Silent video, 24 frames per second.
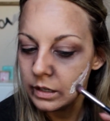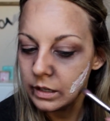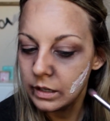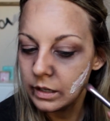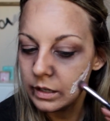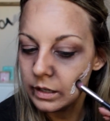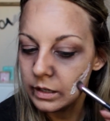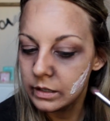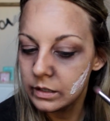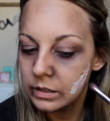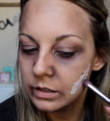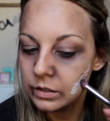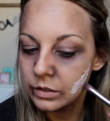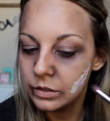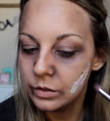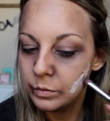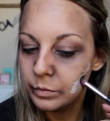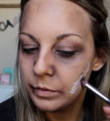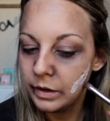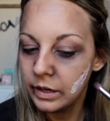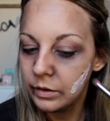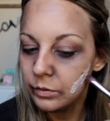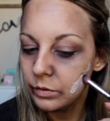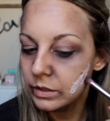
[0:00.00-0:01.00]
And you
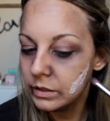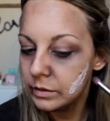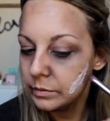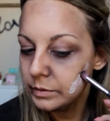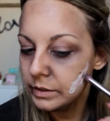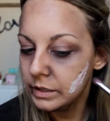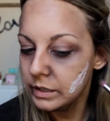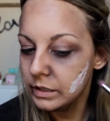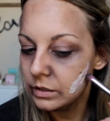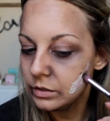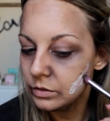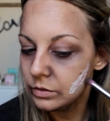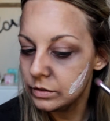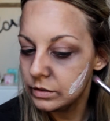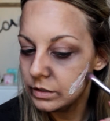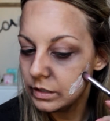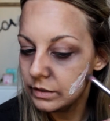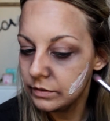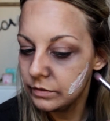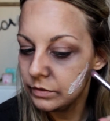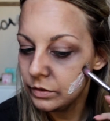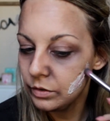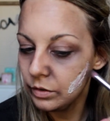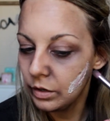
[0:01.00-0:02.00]
might want to be,
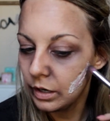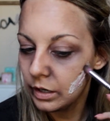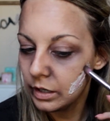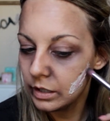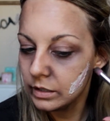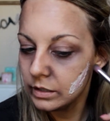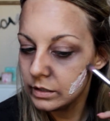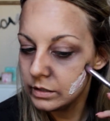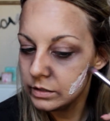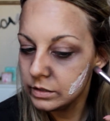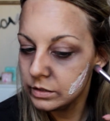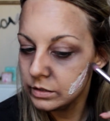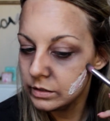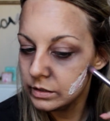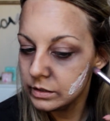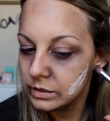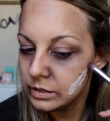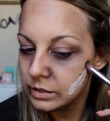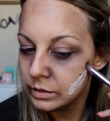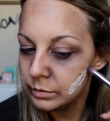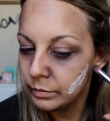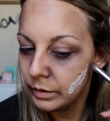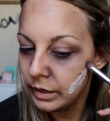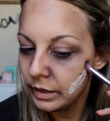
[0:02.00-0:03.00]
if you are going to do
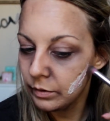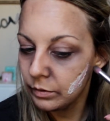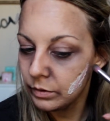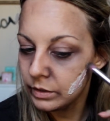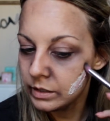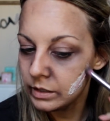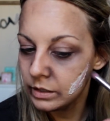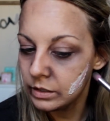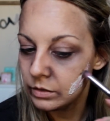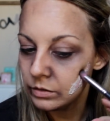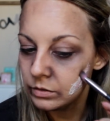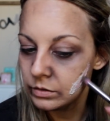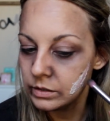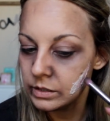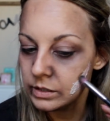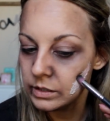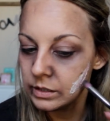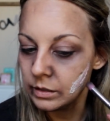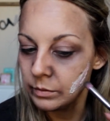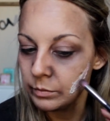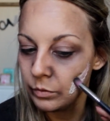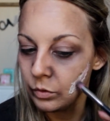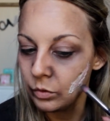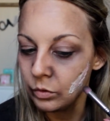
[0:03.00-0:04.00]
this, you might want to use
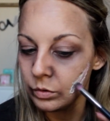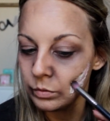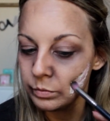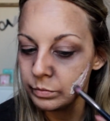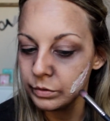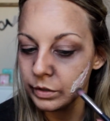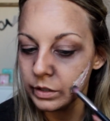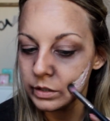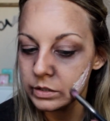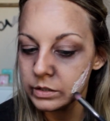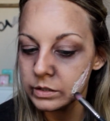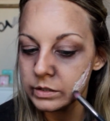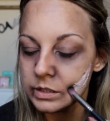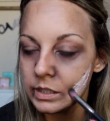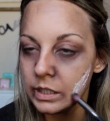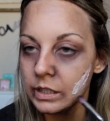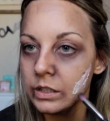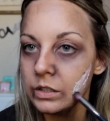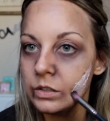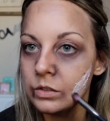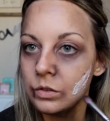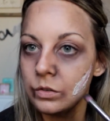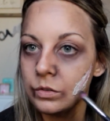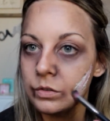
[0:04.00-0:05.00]
some old brushes that
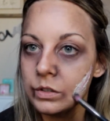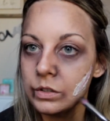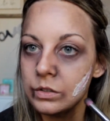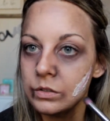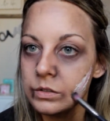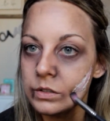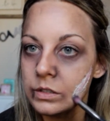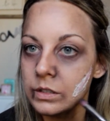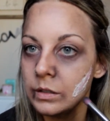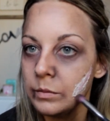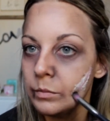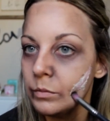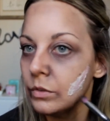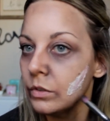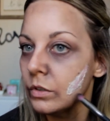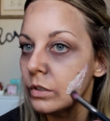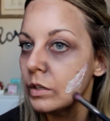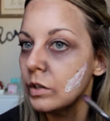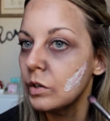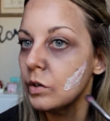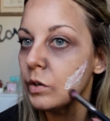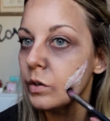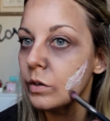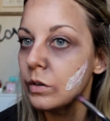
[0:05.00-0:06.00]
you don't use
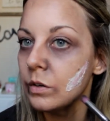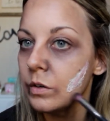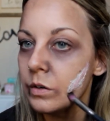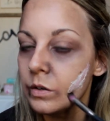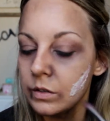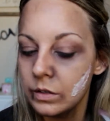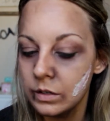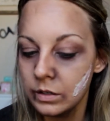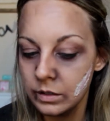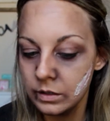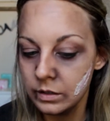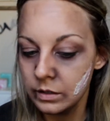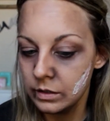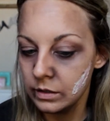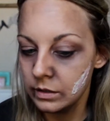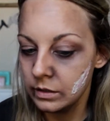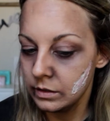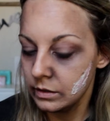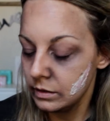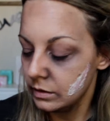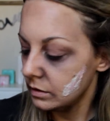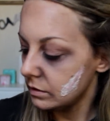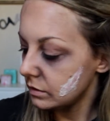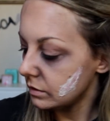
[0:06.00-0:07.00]
anymore,
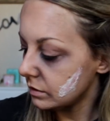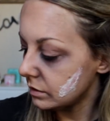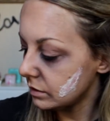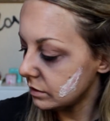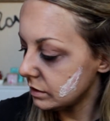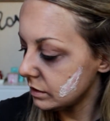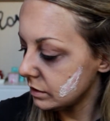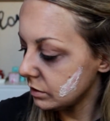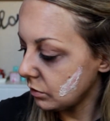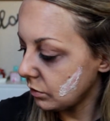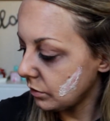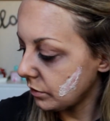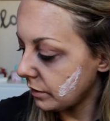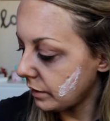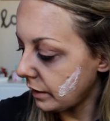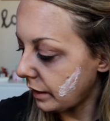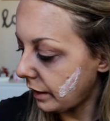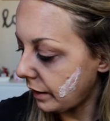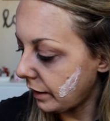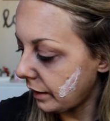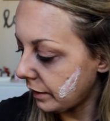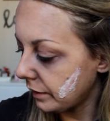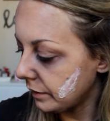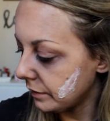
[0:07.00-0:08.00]
just so
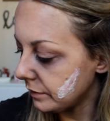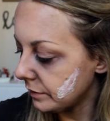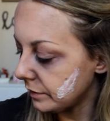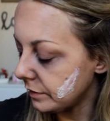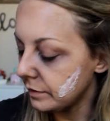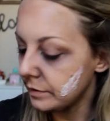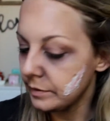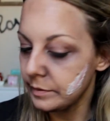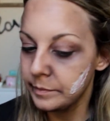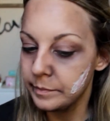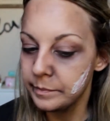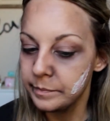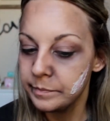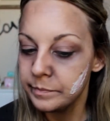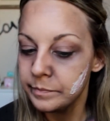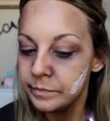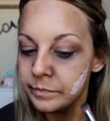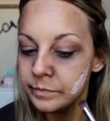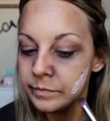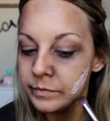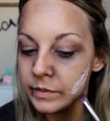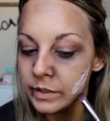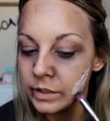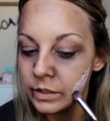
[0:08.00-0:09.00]
that
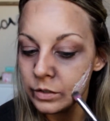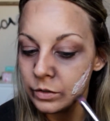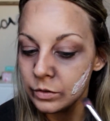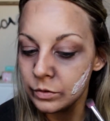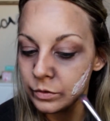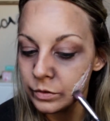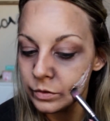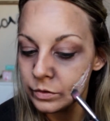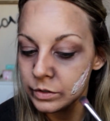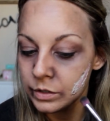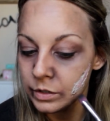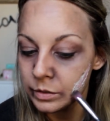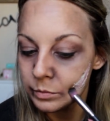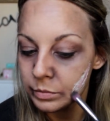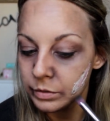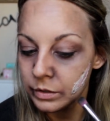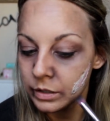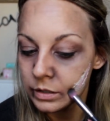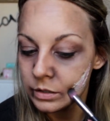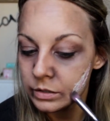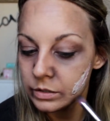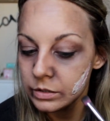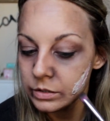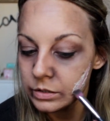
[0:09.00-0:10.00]
you don't ruin your
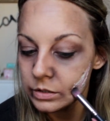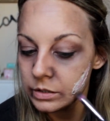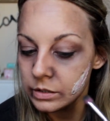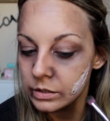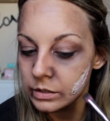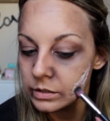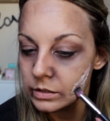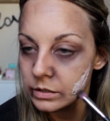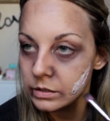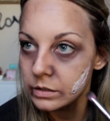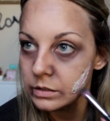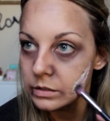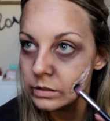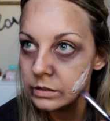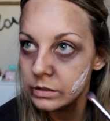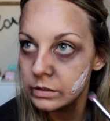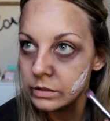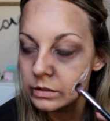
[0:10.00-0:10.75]
brushes.